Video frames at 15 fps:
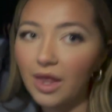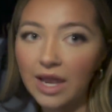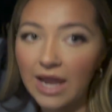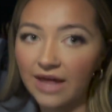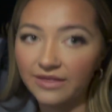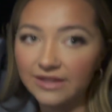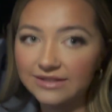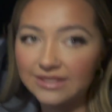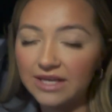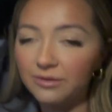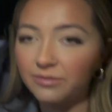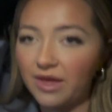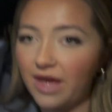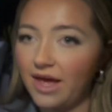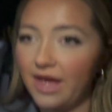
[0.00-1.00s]
Like, the
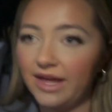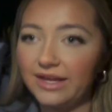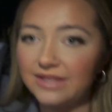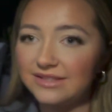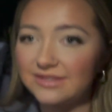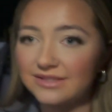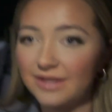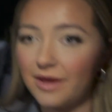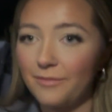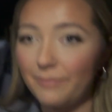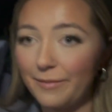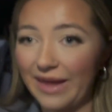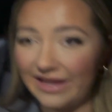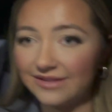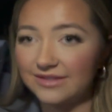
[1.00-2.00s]
team there is
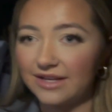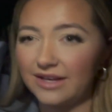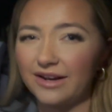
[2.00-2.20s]
amazing.